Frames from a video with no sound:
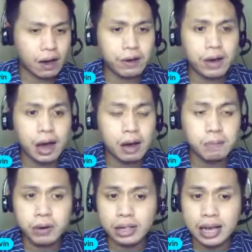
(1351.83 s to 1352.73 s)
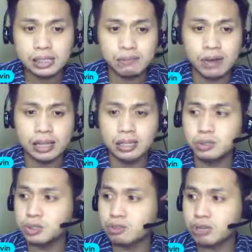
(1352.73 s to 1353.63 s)
are classified
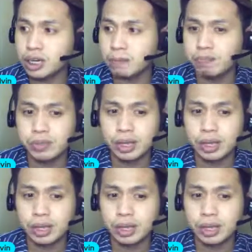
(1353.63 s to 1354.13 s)
into three.